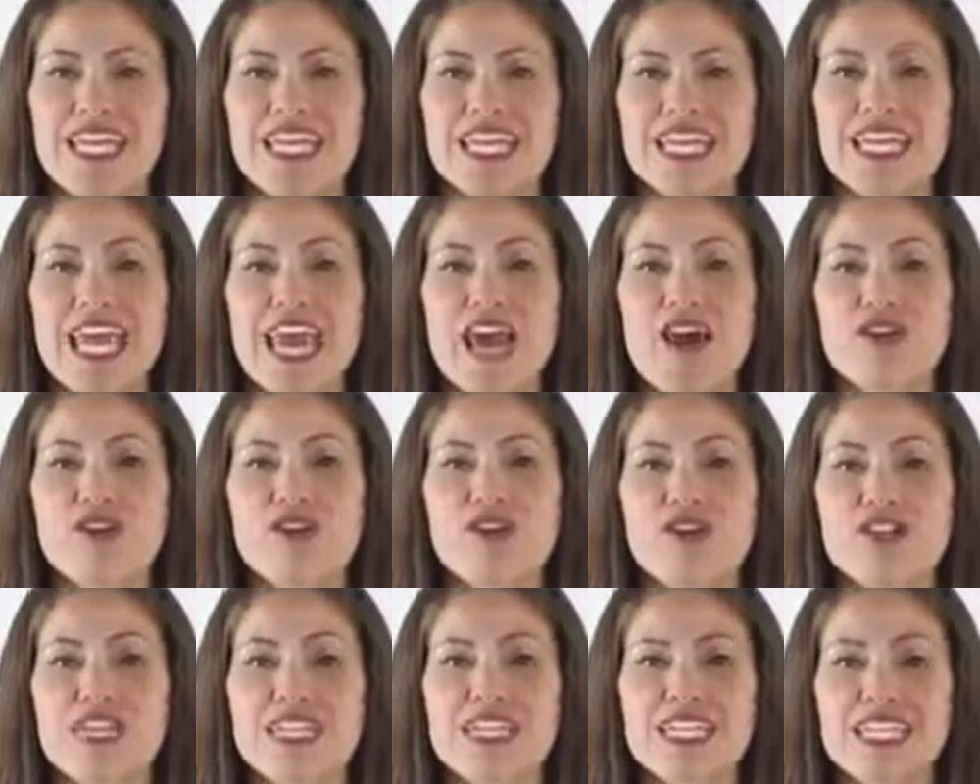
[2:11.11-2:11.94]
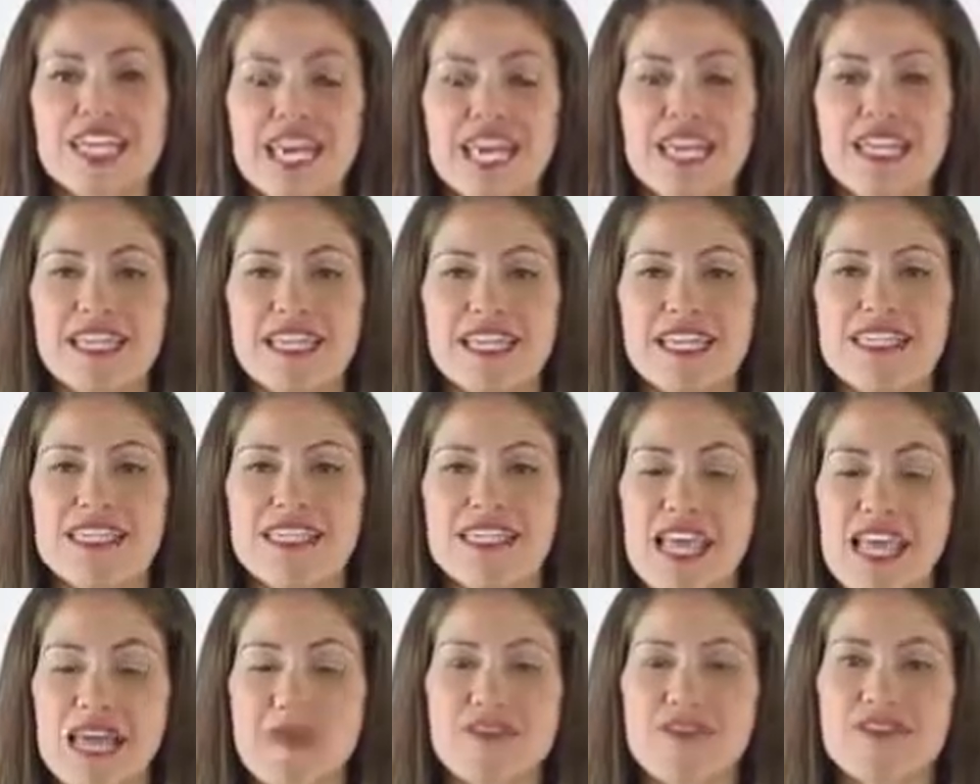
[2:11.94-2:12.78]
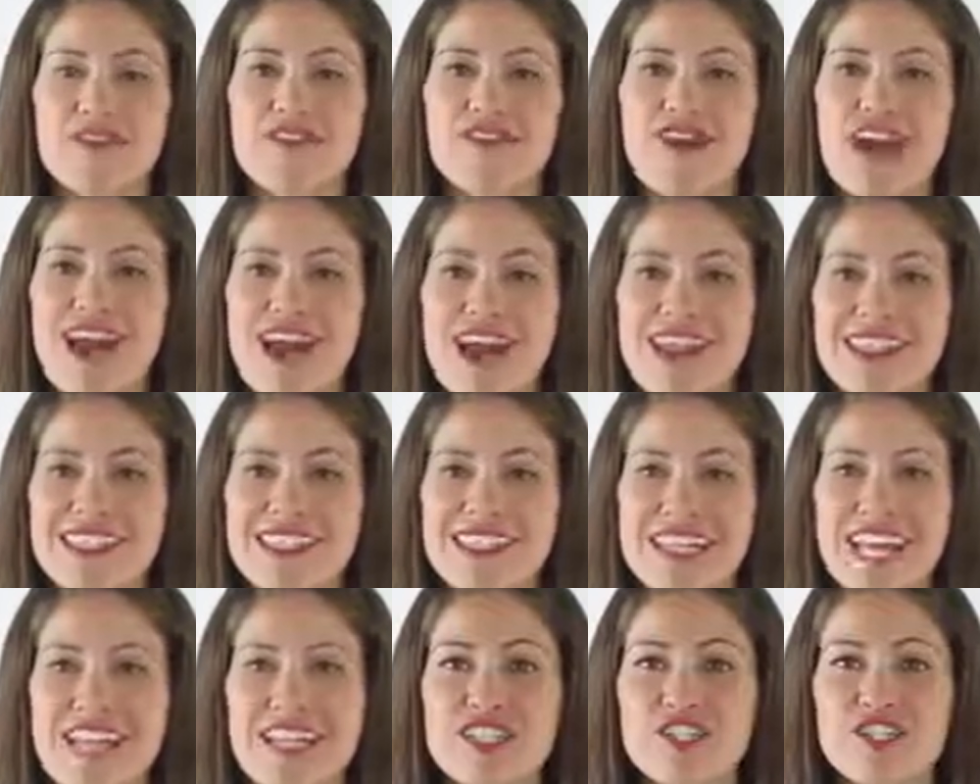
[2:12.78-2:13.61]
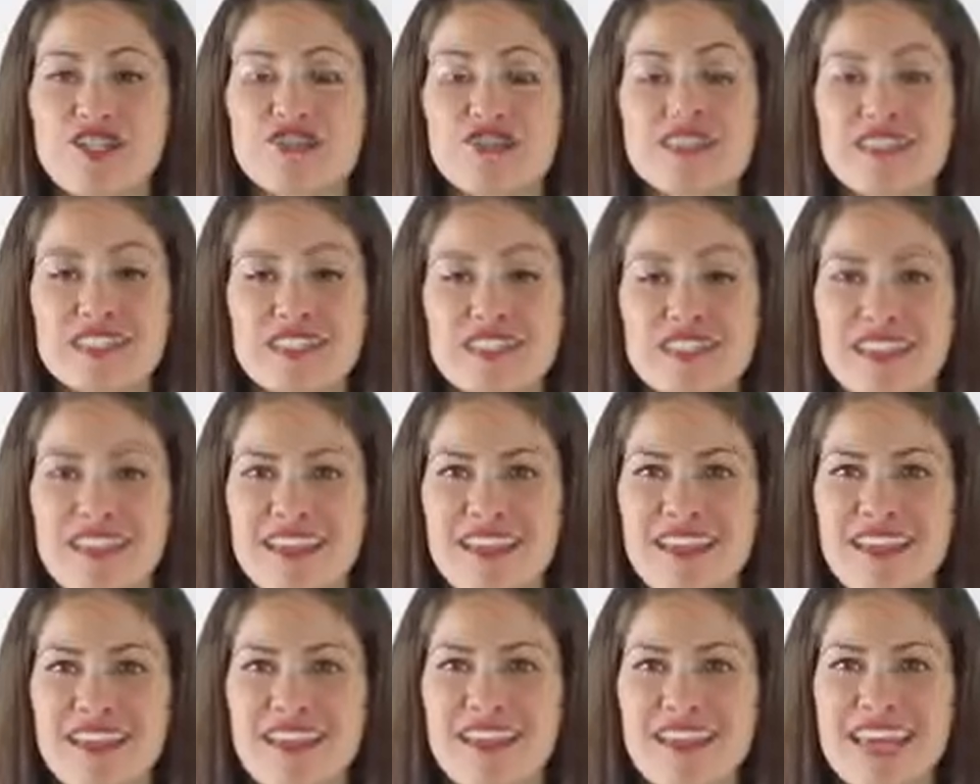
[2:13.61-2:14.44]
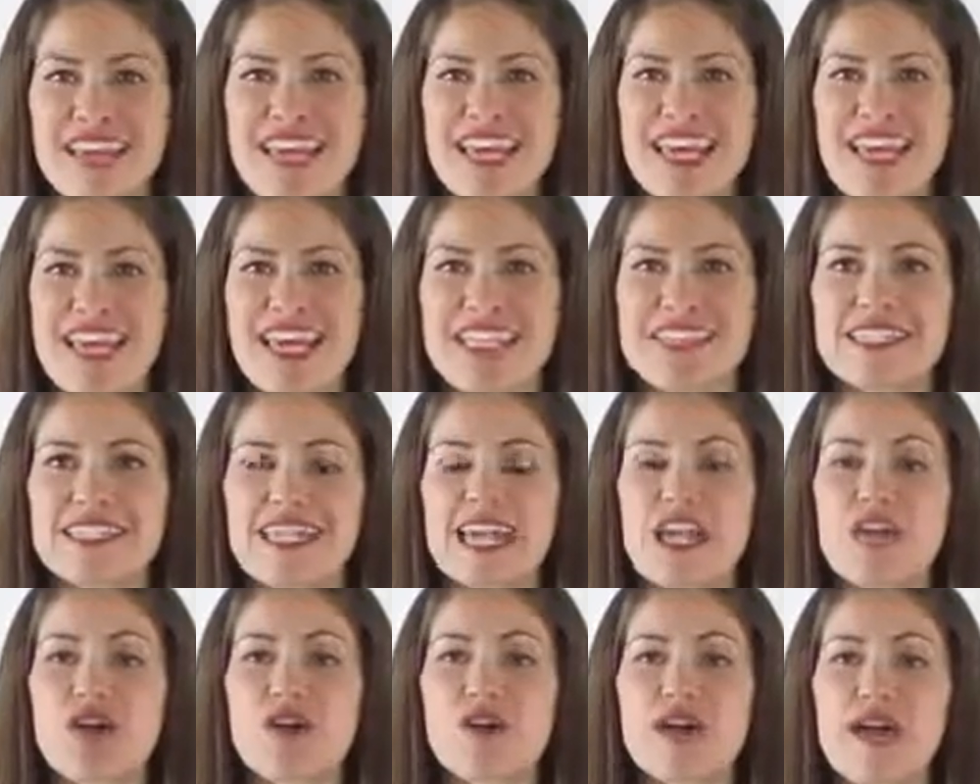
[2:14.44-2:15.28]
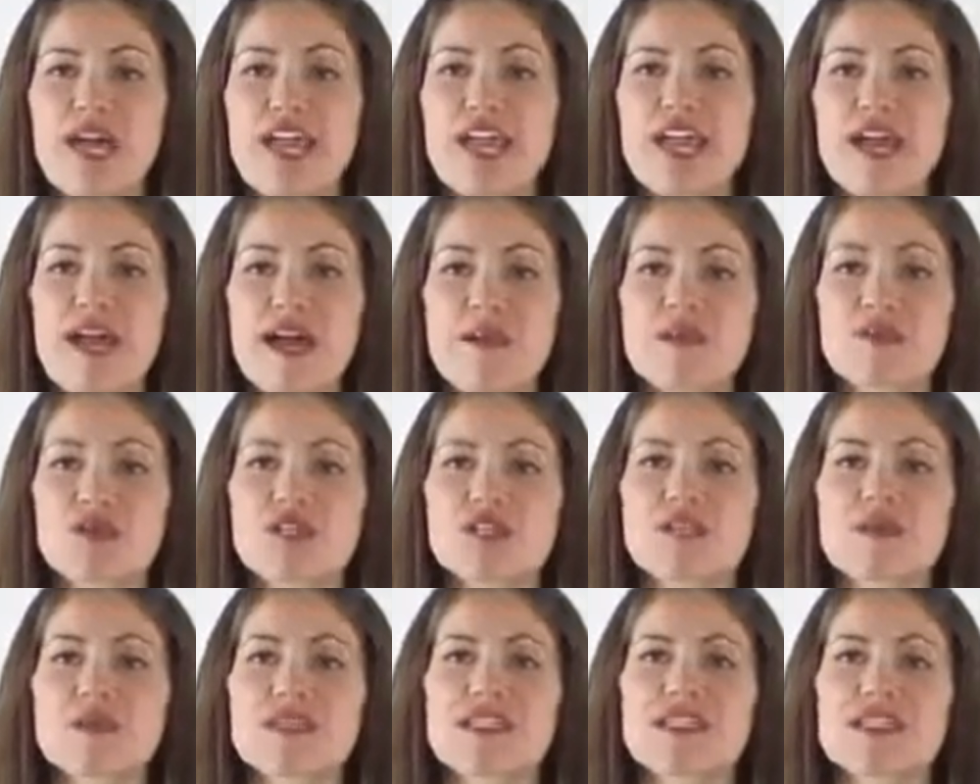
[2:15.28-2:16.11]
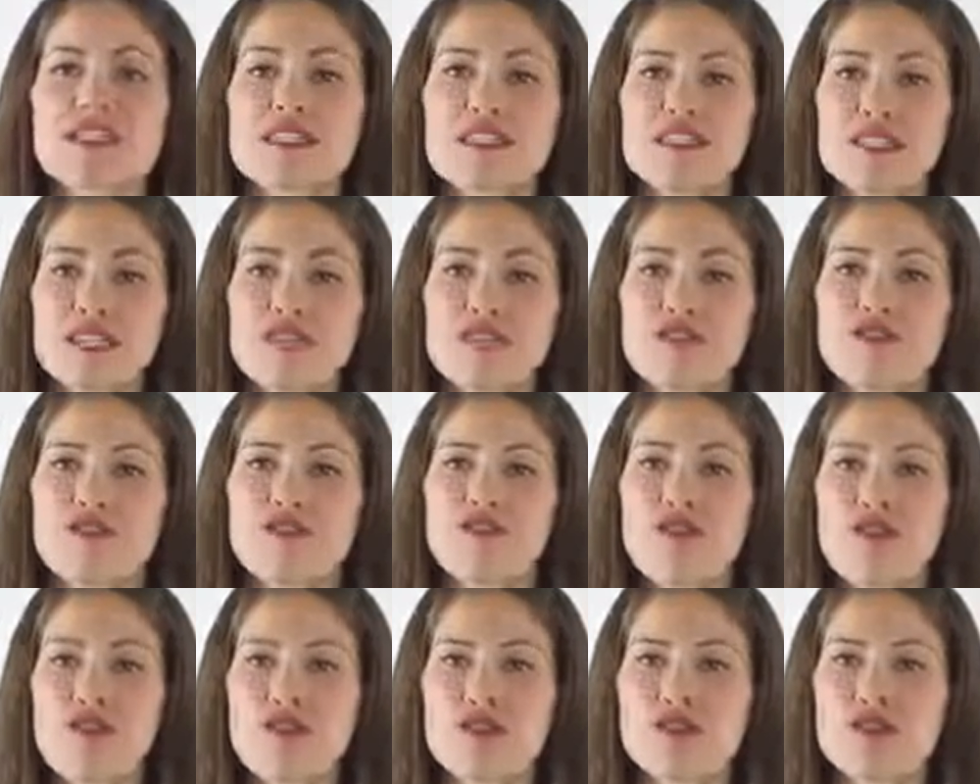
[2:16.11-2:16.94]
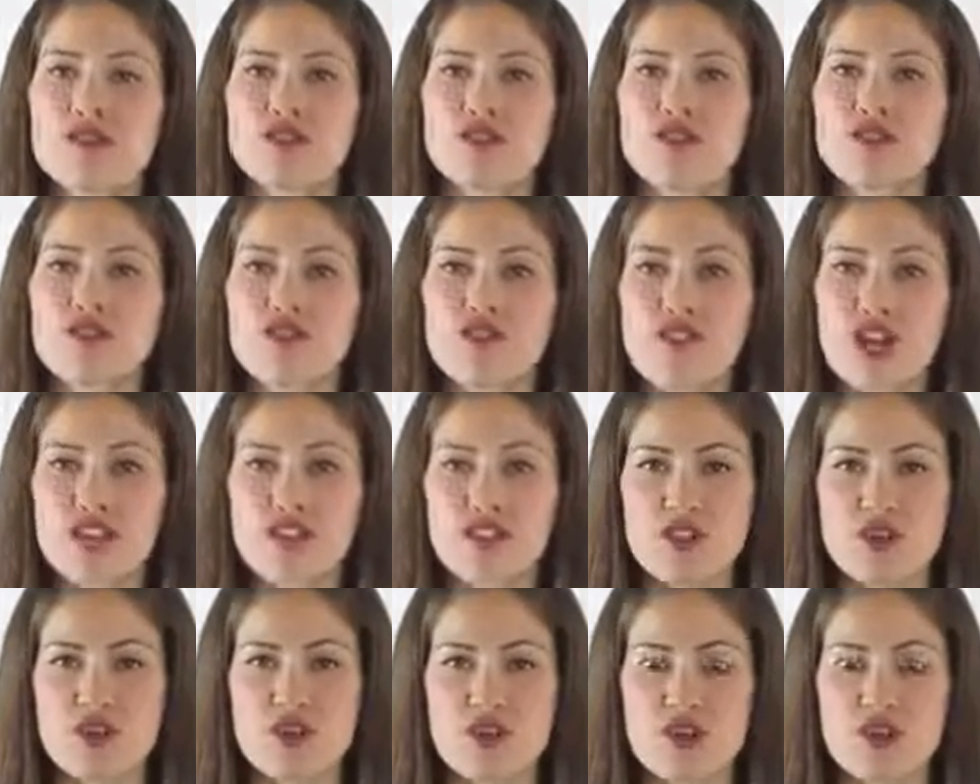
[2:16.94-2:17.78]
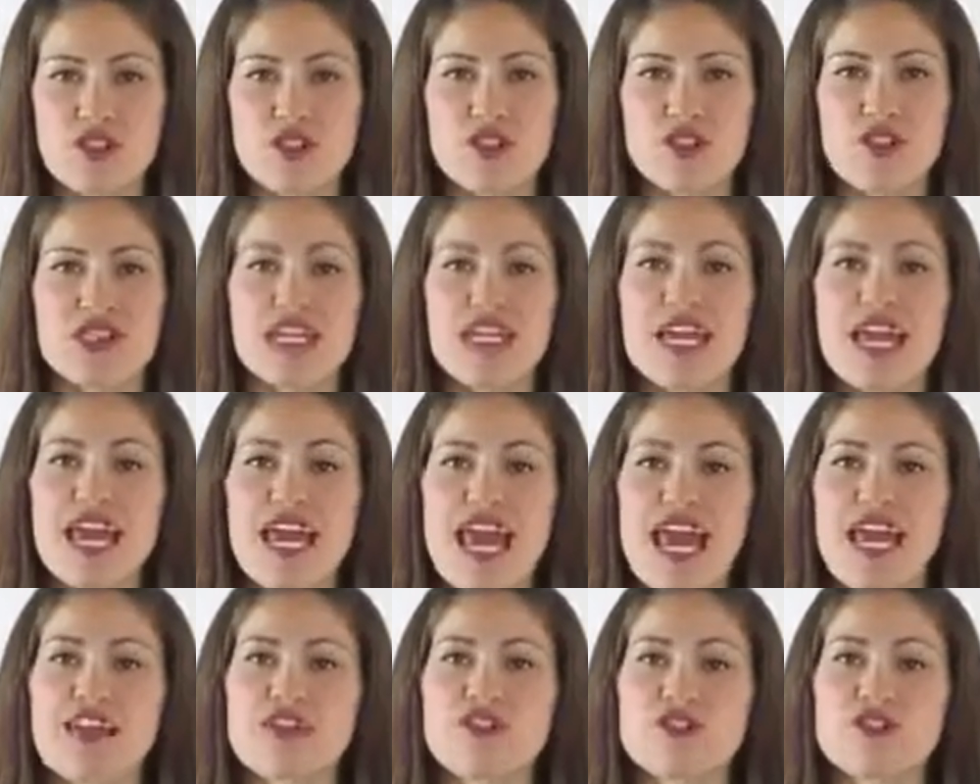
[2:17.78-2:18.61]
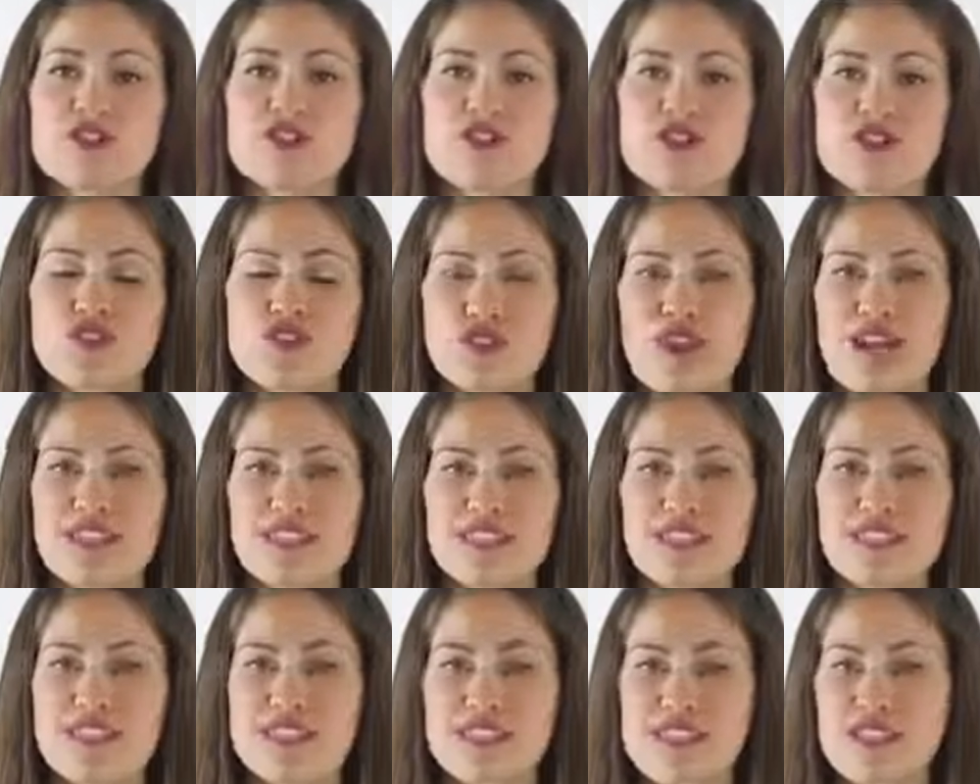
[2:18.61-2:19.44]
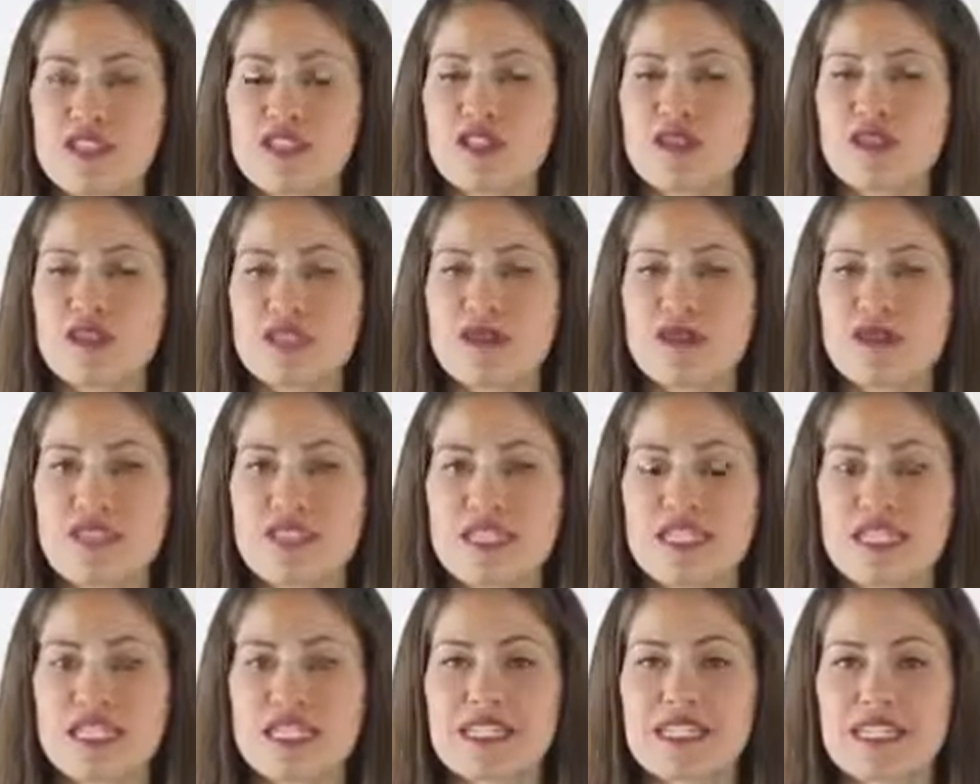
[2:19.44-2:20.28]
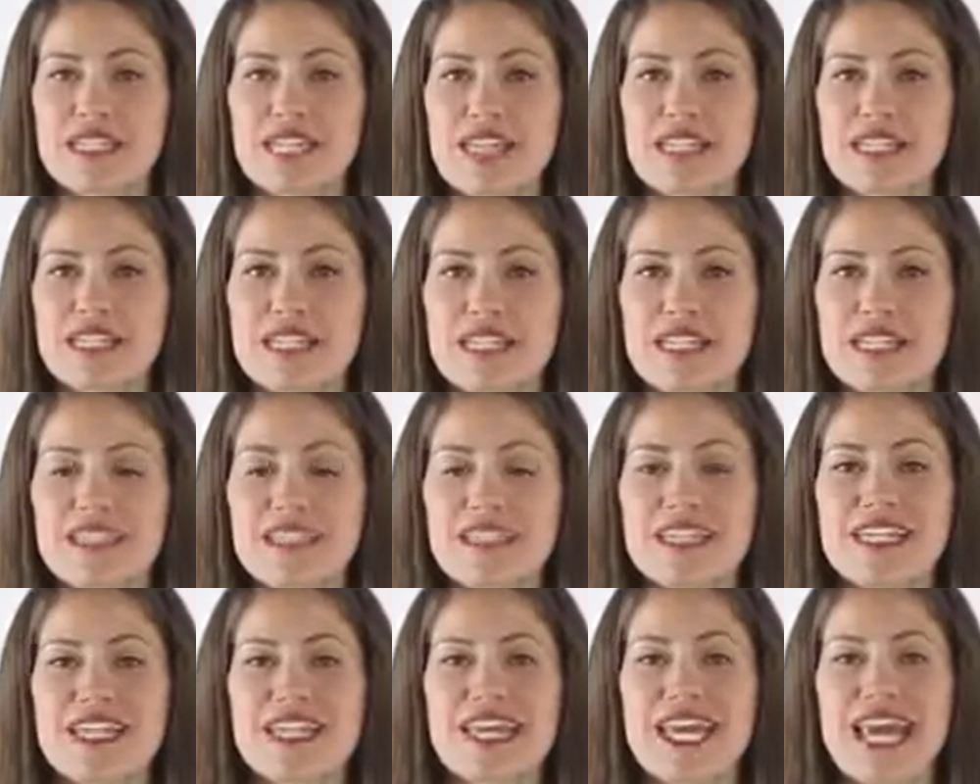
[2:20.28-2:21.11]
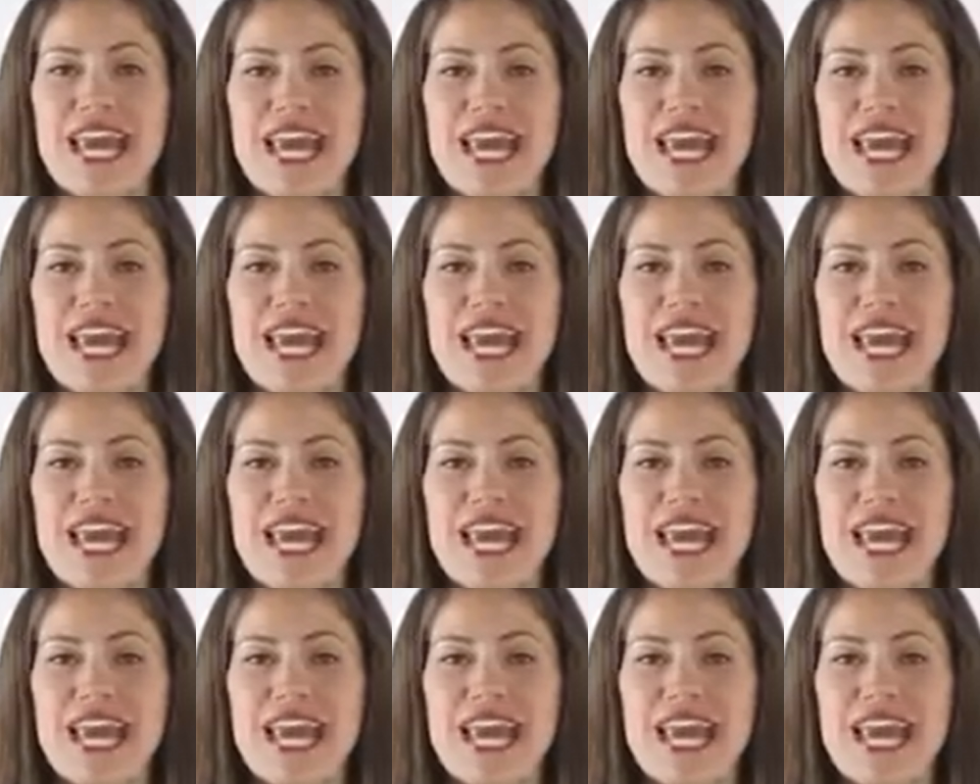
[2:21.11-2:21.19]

Now, you're going to take this same advice as you're listening and say, okay, I'm going to be listening for those stressed words and those stressed syllables in a sentence,